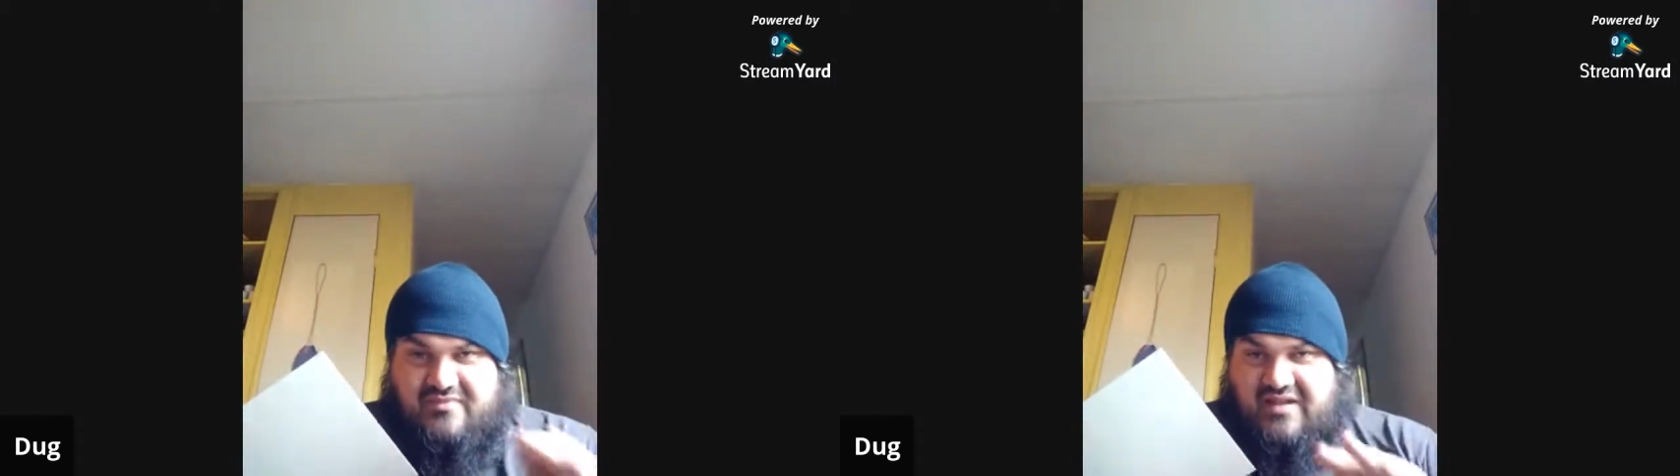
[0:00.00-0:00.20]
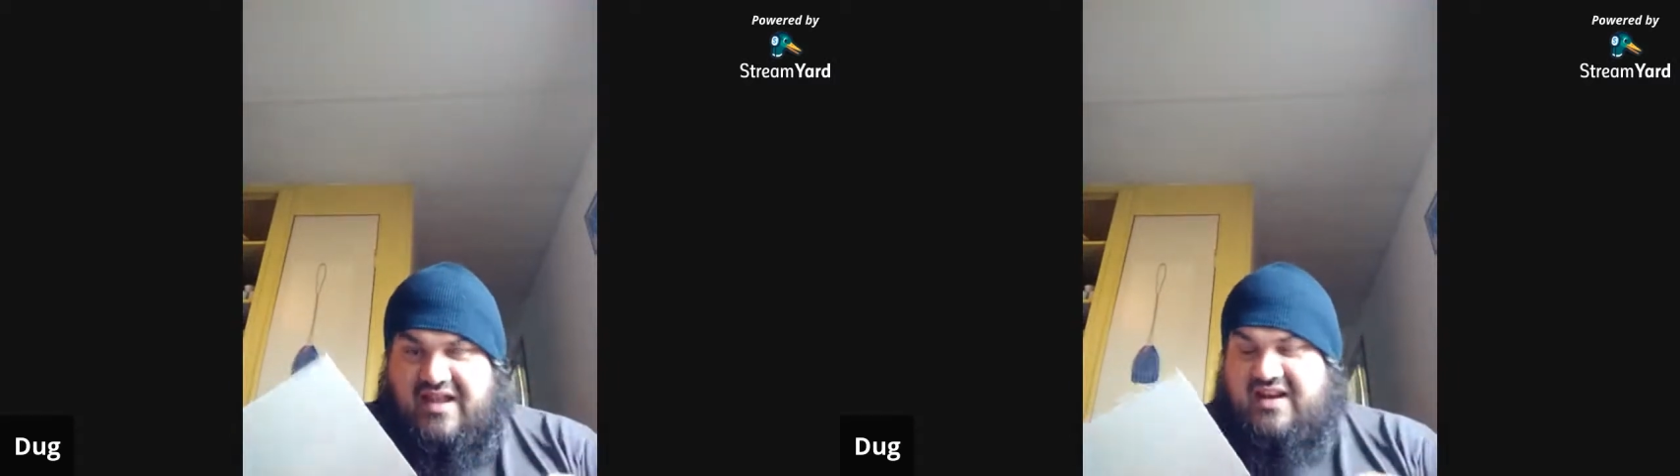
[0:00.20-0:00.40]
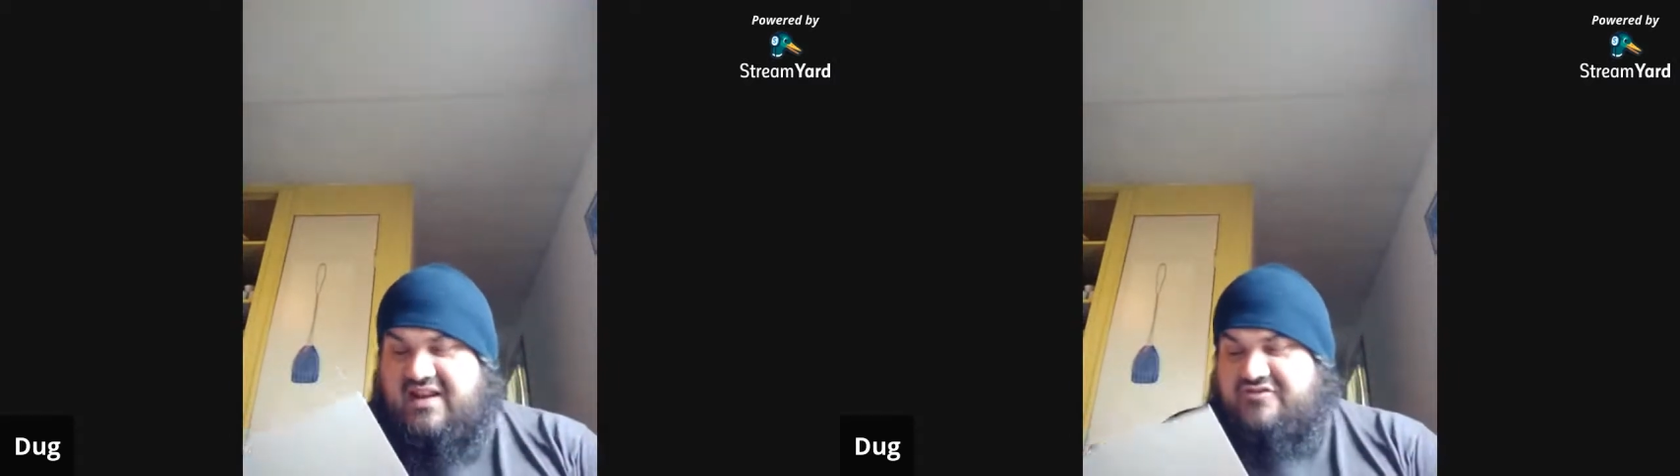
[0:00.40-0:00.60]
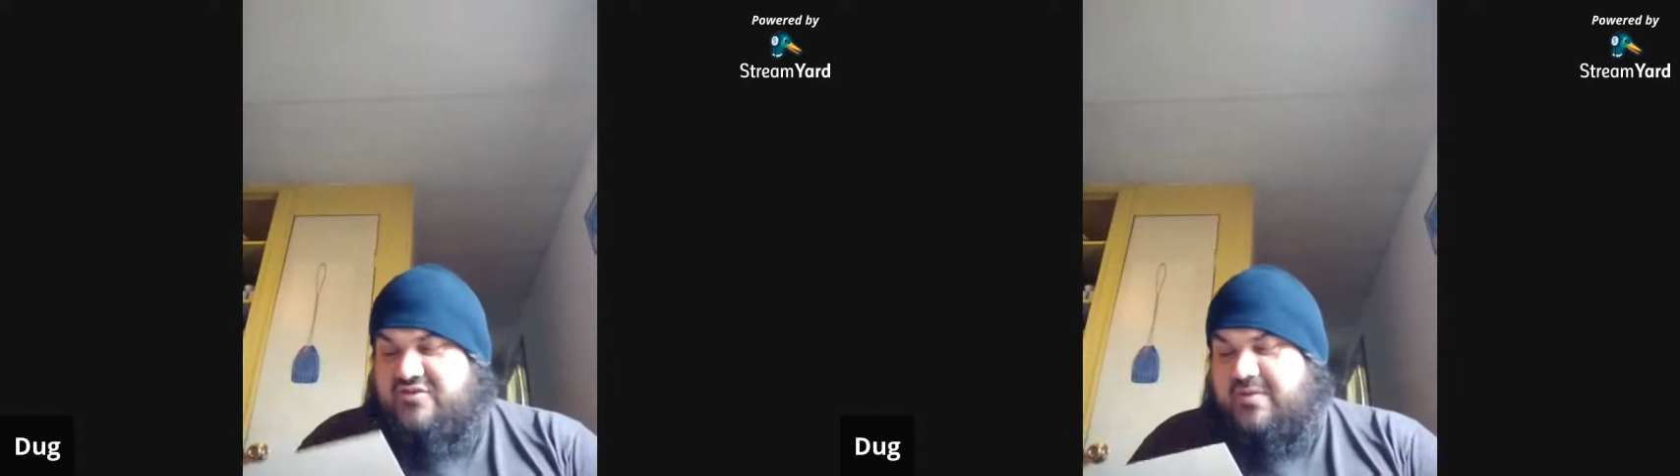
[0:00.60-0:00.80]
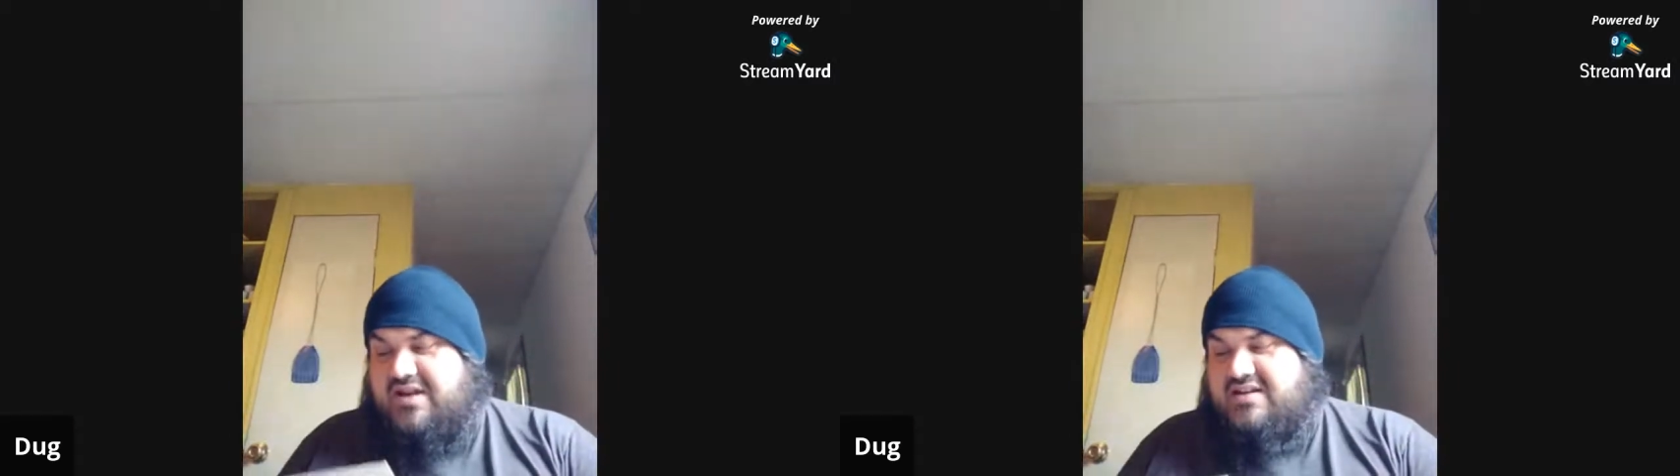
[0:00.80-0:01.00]
had an
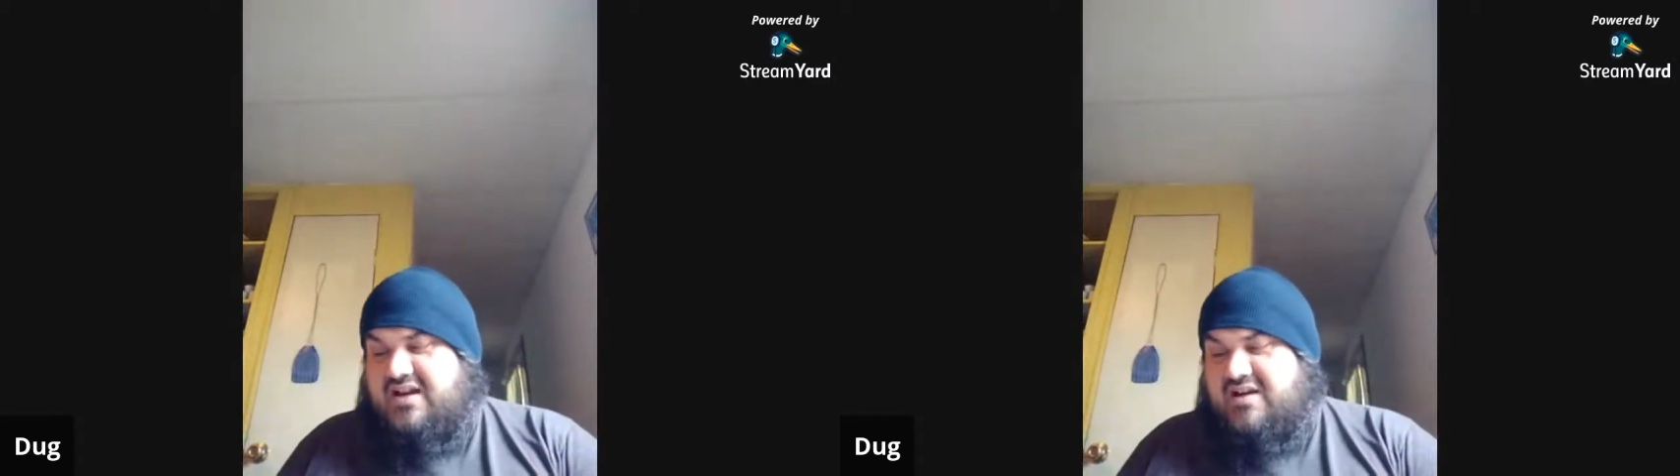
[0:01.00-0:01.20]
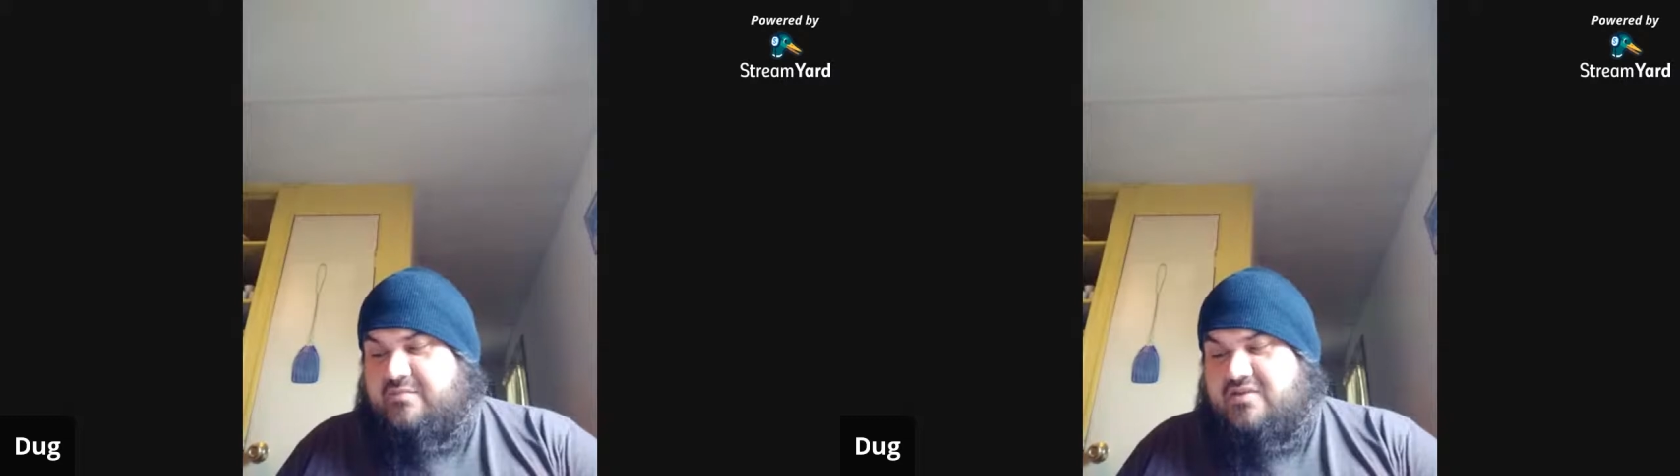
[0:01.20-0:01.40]
extra bad time